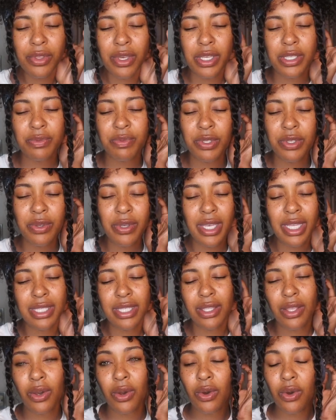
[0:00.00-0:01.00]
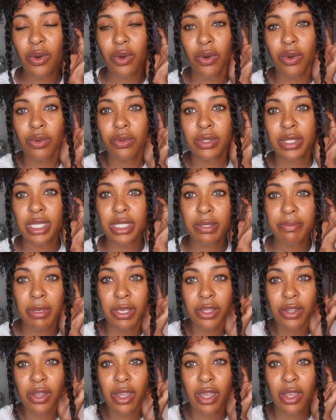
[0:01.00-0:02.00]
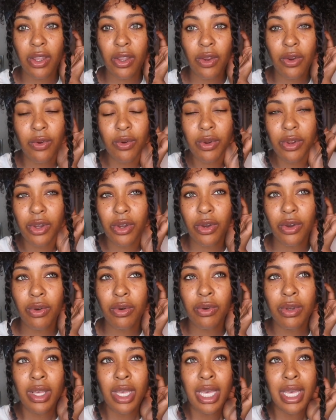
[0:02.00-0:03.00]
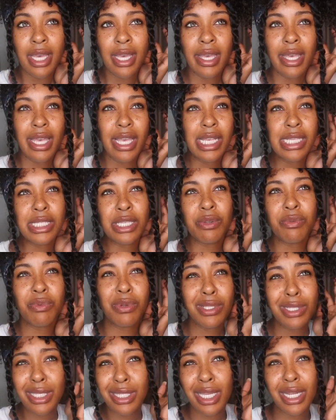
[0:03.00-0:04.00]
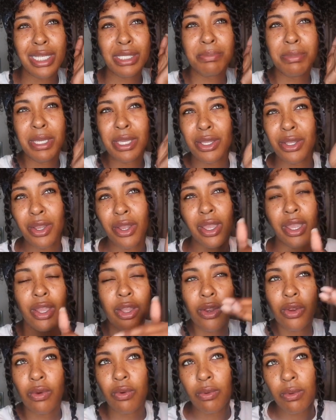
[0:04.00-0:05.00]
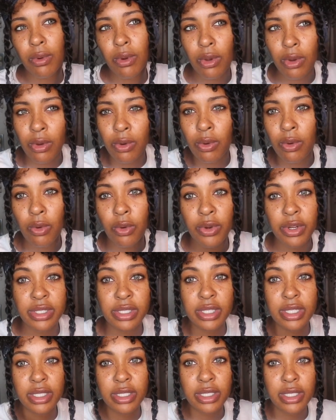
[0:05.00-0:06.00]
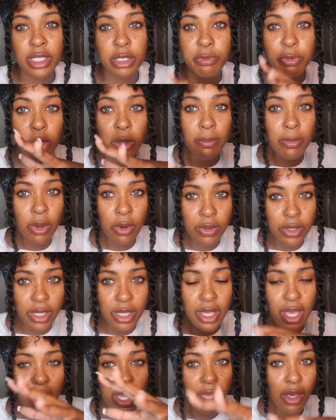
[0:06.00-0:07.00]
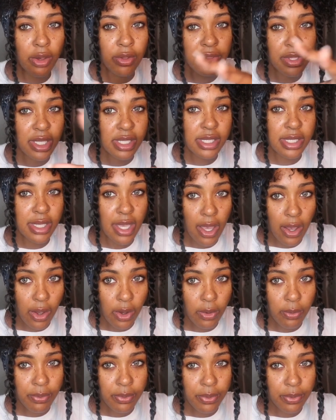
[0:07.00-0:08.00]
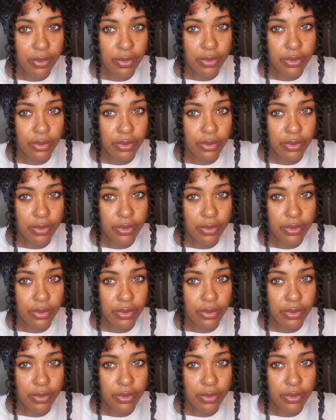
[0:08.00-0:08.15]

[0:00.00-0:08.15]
because when you get into the whole, does it make your hair grow? Is it really that it's making your hair grow, or is it just promoting a healthy scalp?